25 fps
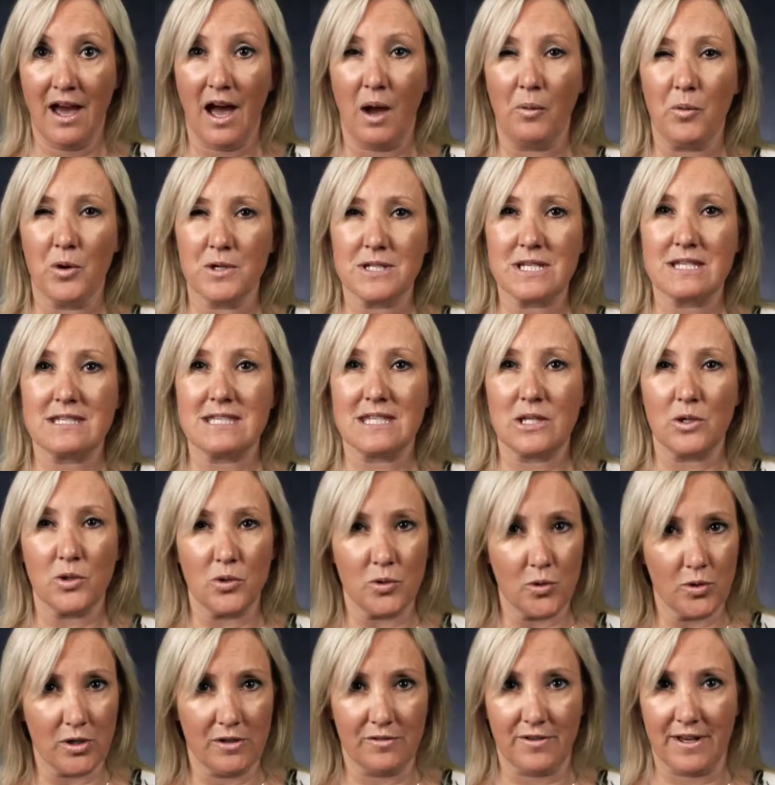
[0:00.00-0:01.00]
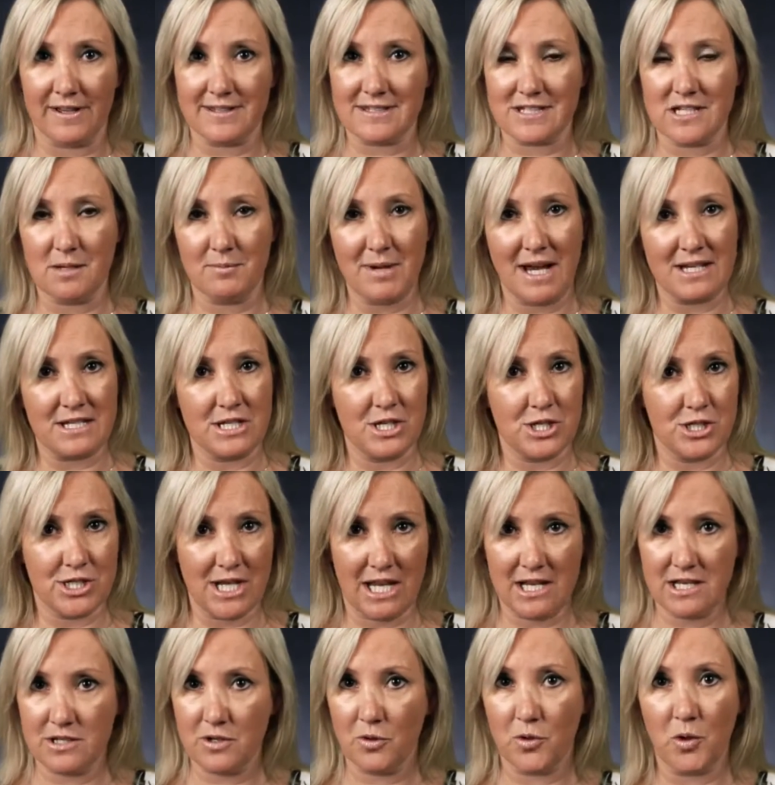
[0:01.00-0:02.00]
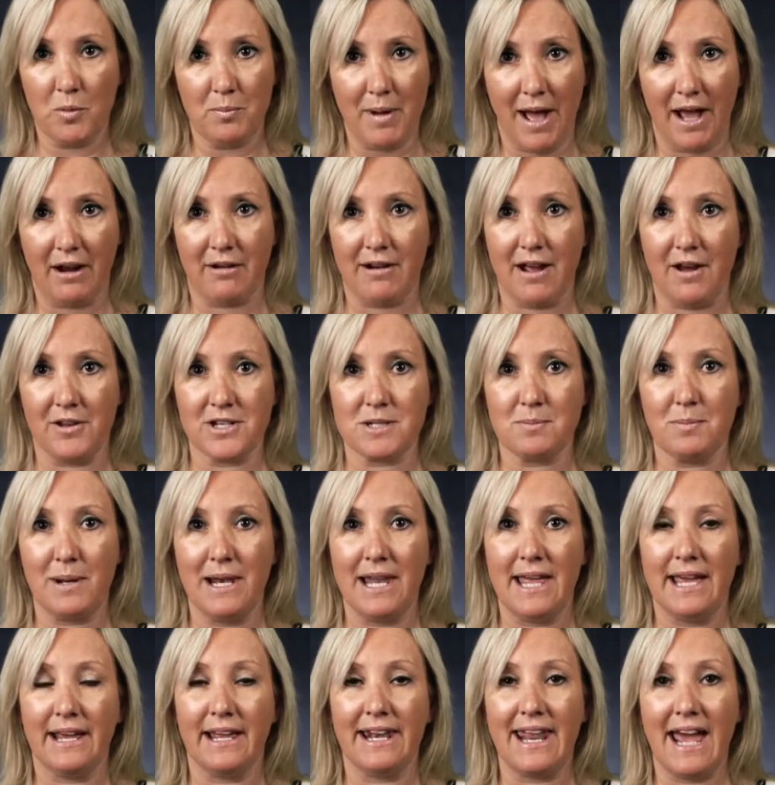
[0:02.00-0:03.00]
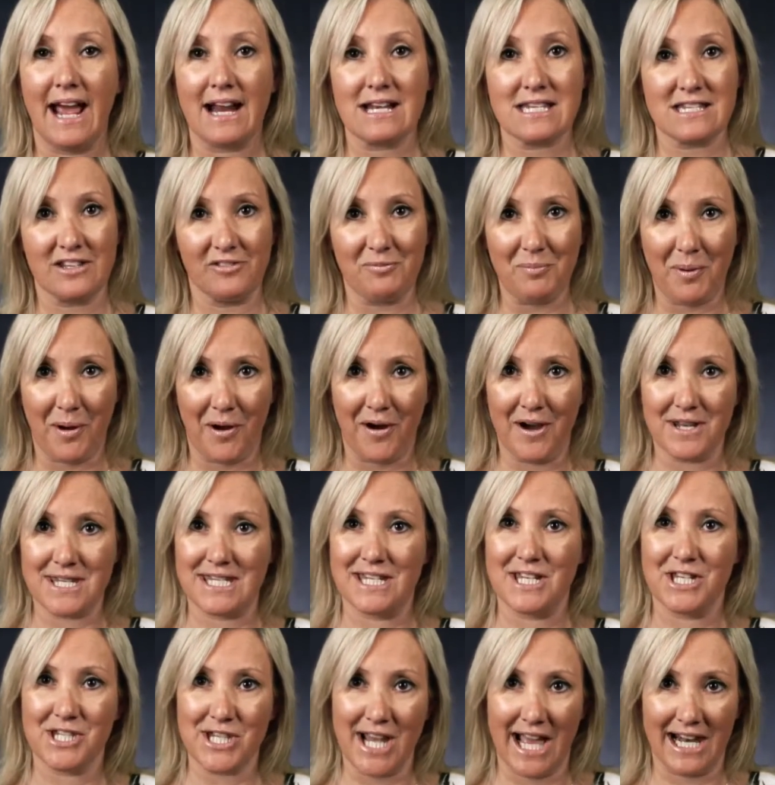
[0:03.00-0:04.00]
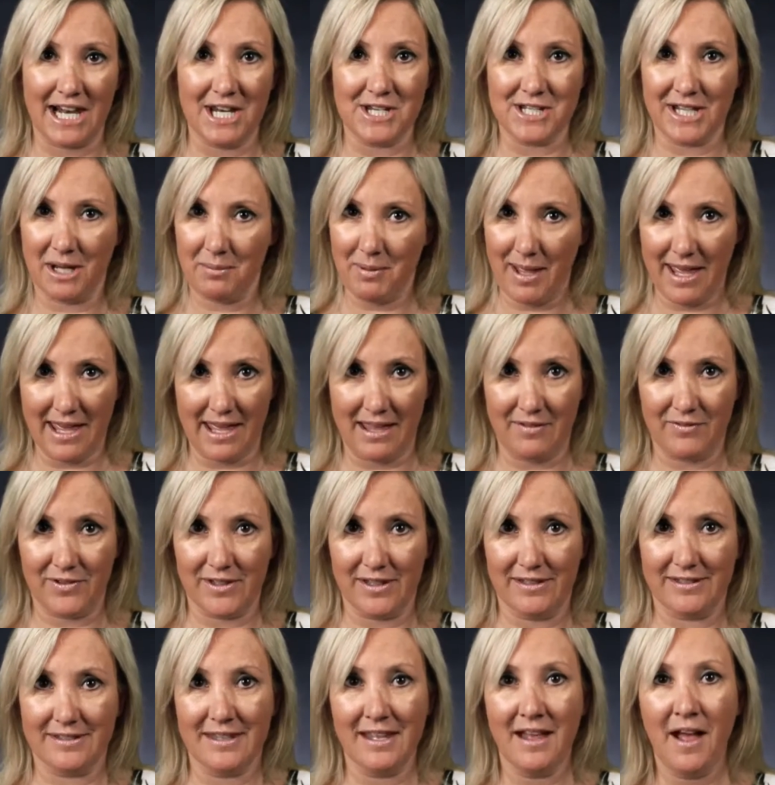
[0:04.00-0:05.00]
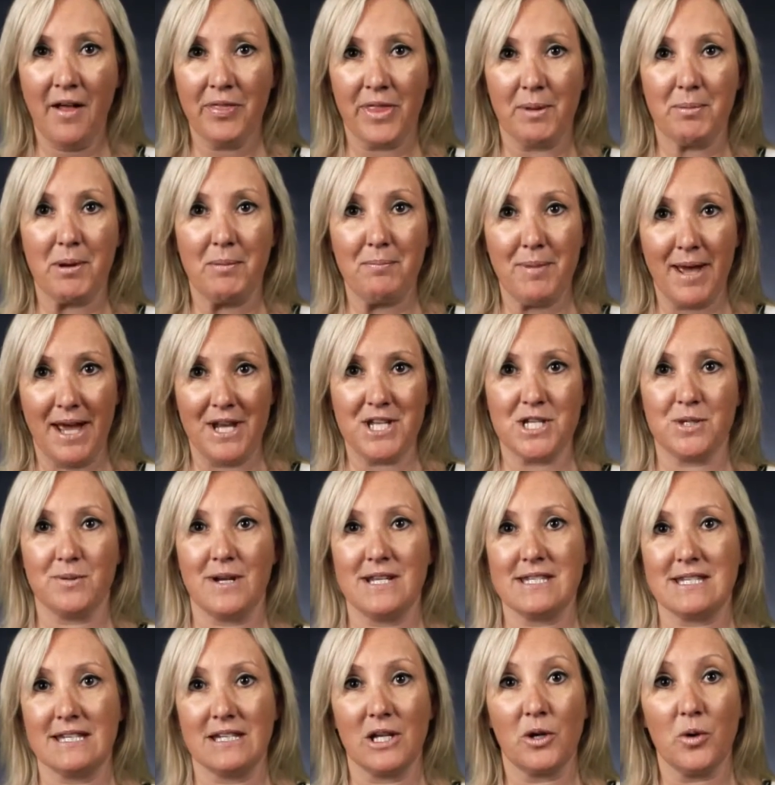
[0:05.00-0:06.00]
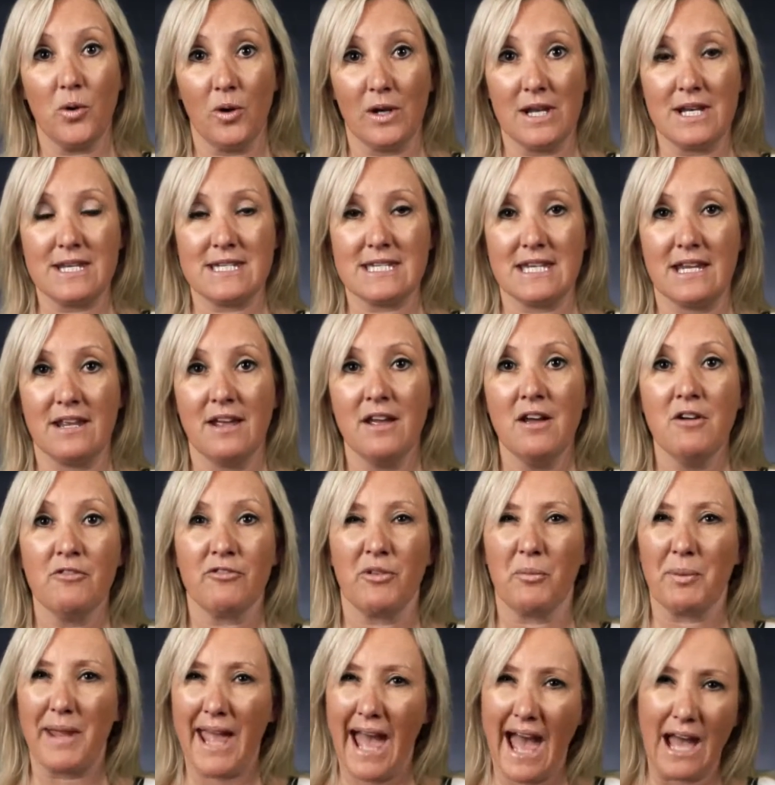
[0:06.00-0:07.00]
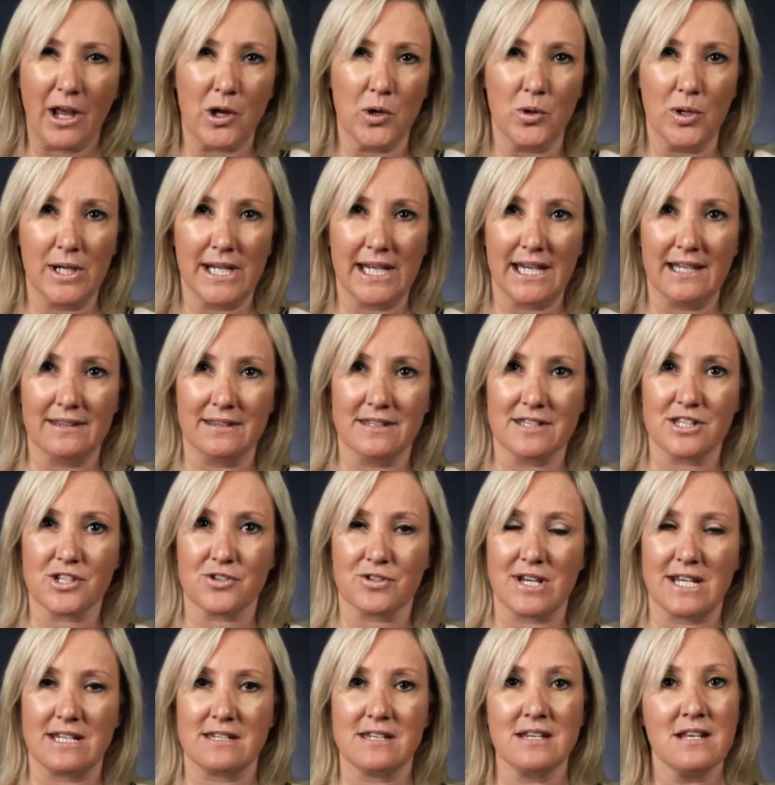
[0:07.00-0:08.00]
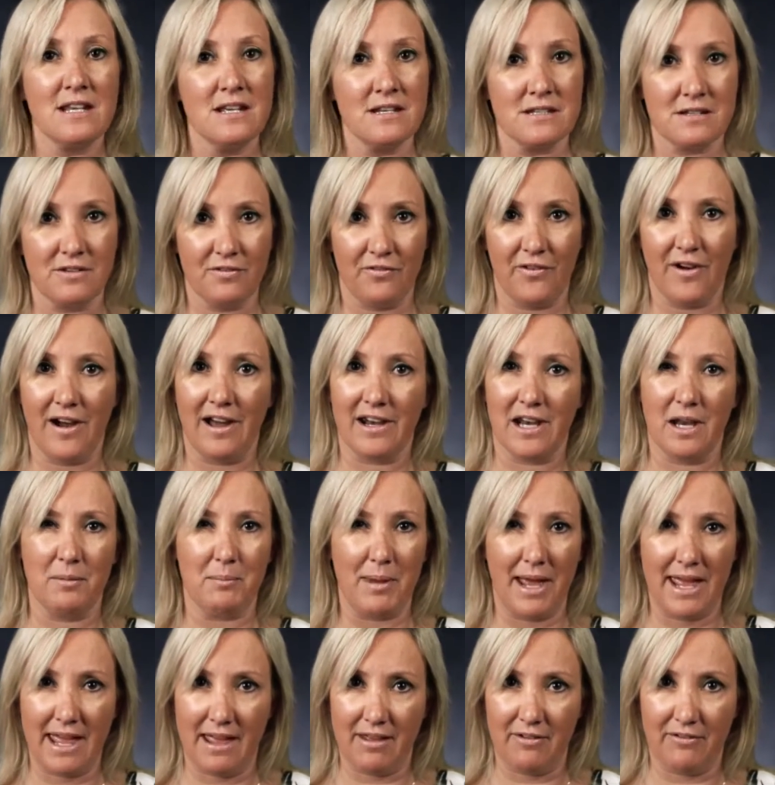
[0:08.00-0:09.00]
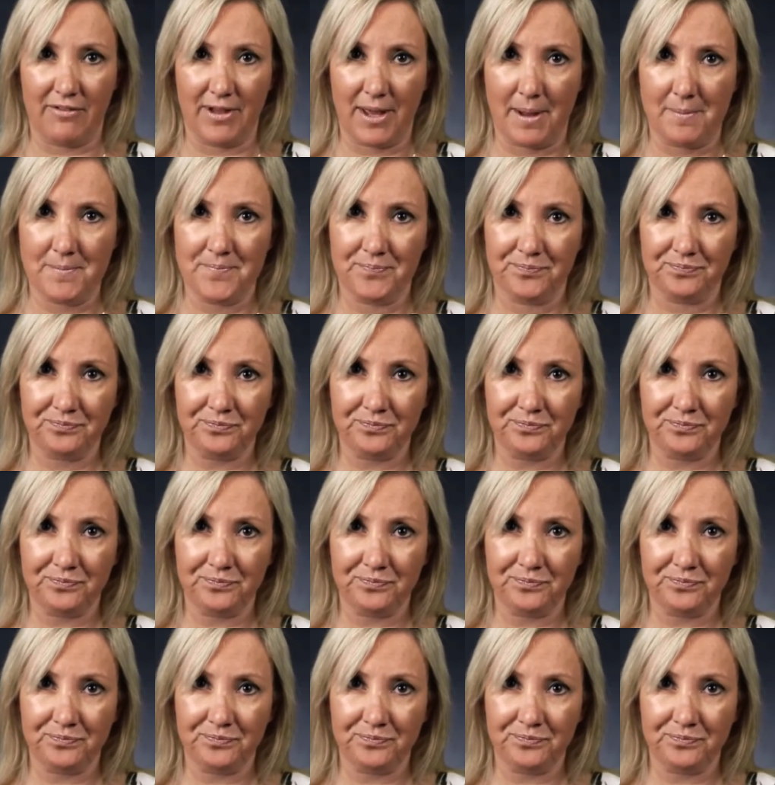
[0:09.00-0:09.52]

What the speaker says: I want to see all of us, no matter gender or background, playing an active part in challenging behaviours that perpetuate inequality, from catcalling in the street to violent behaviour.